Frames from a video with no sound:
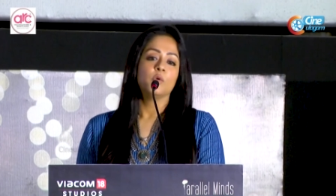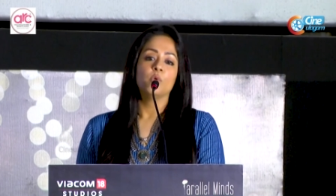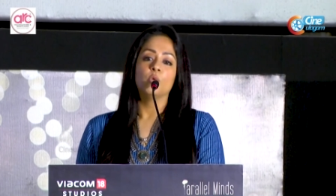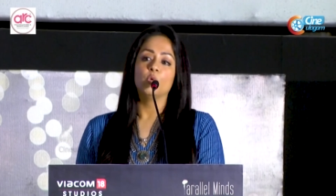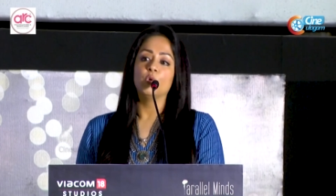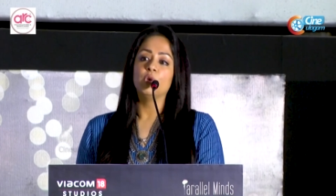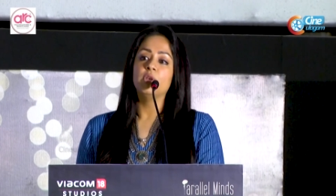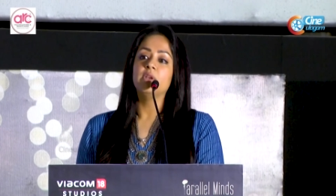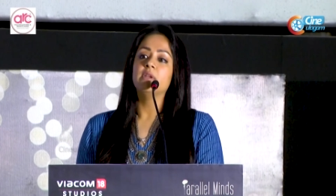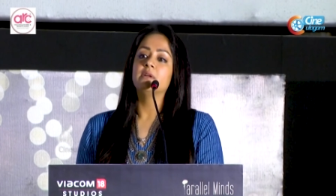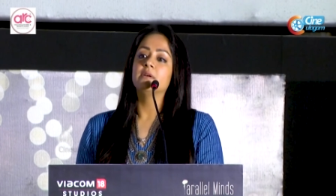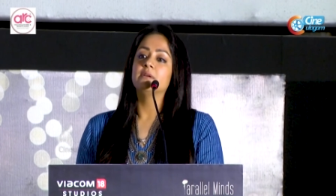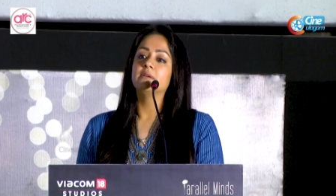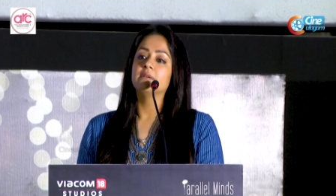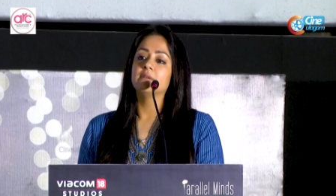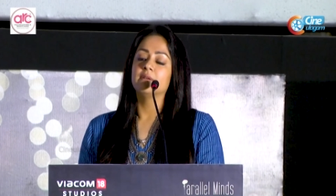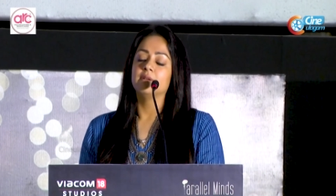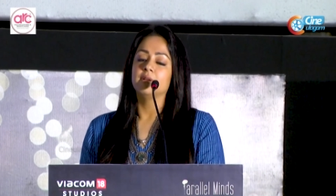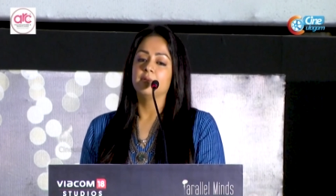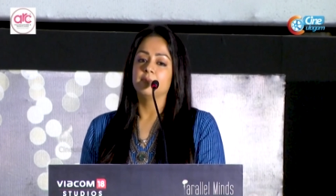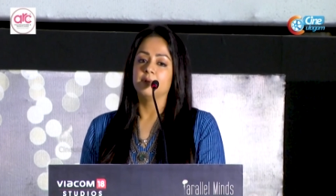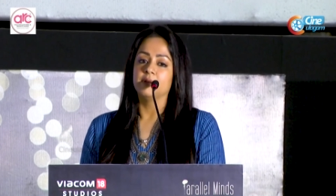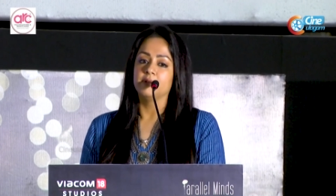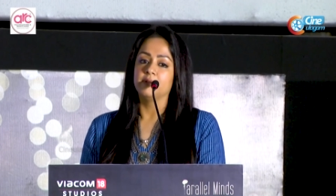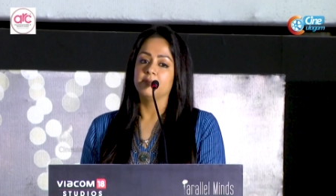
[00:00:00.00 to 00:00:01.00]
One,
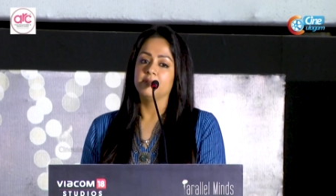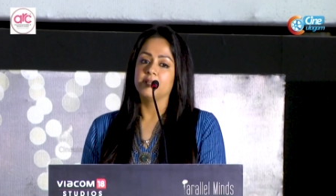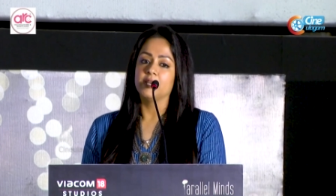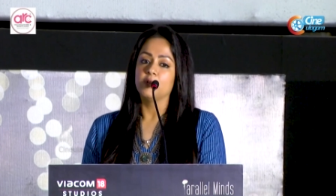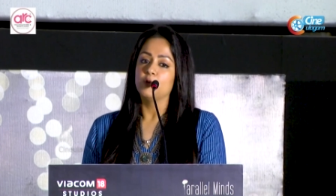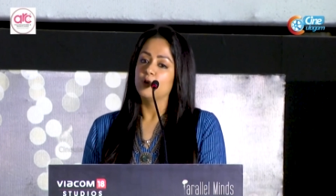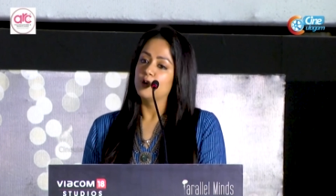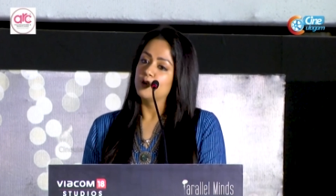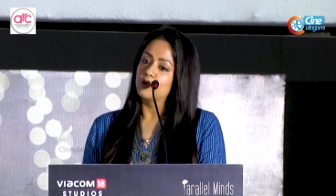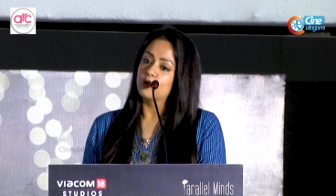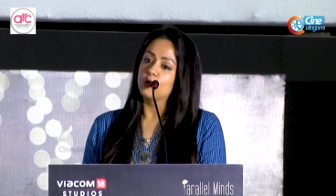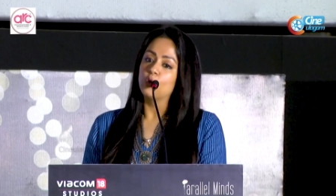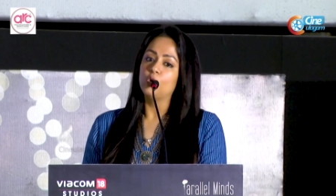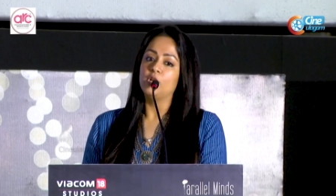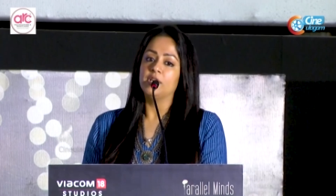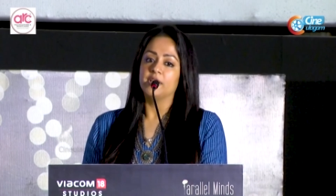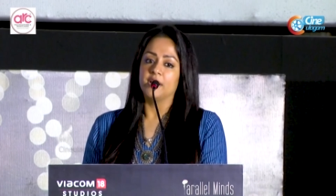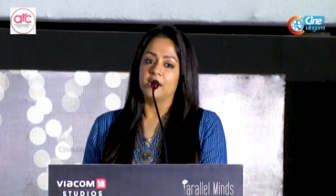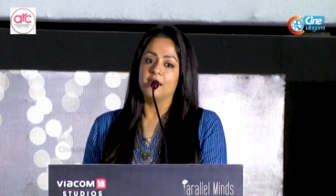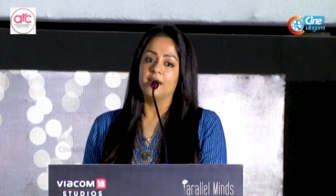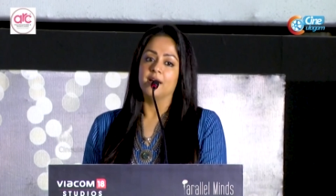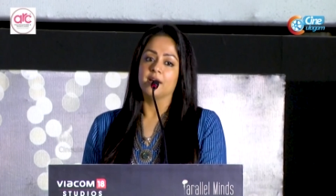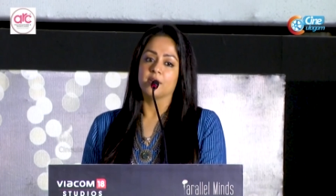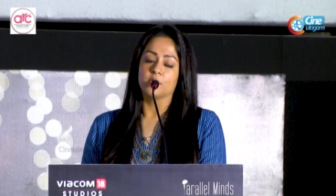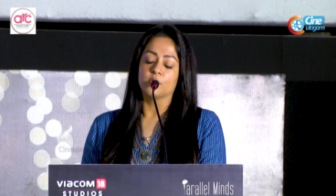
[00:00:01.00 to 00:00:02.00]
enoda role
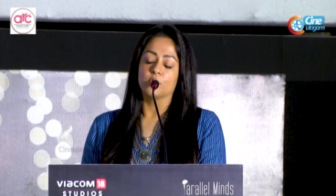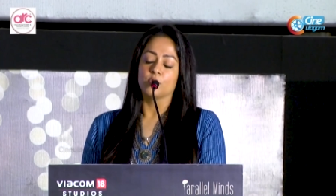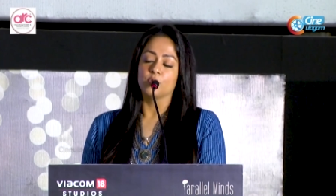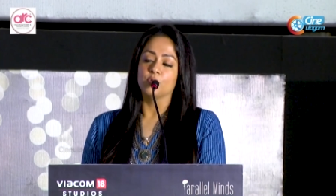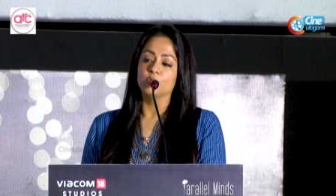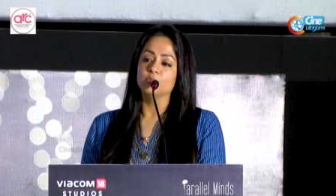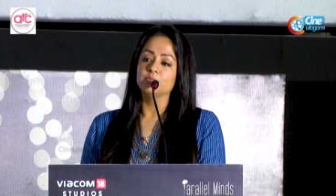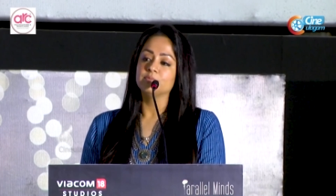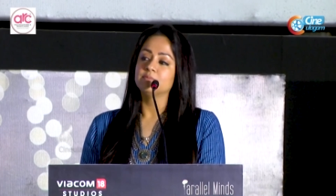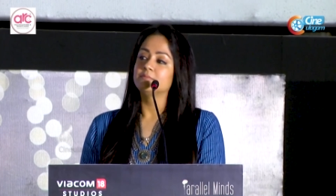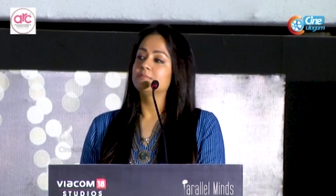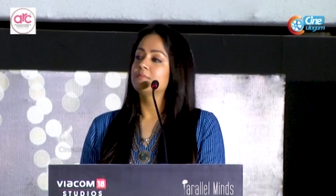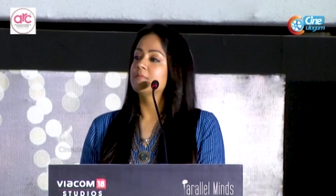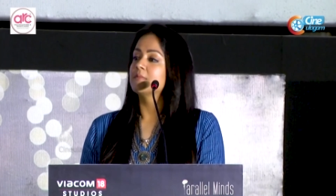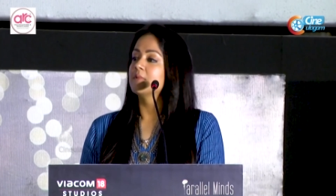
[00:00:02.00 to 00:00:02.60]
nalla irukano.